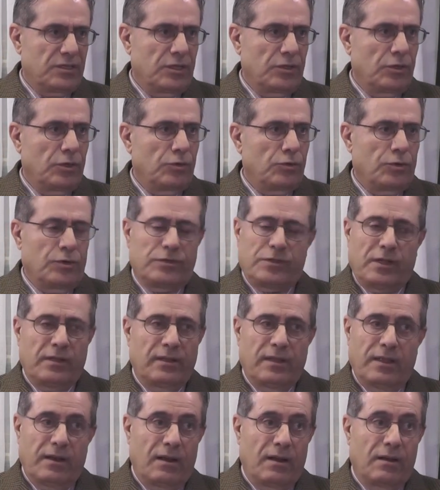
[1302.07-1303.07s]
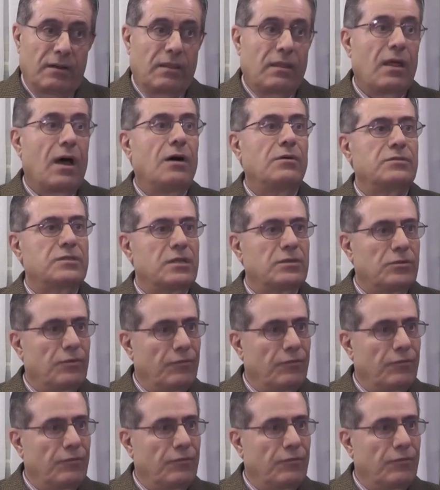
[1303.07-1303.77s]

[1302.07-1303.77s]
in Detroit, and there are thousands of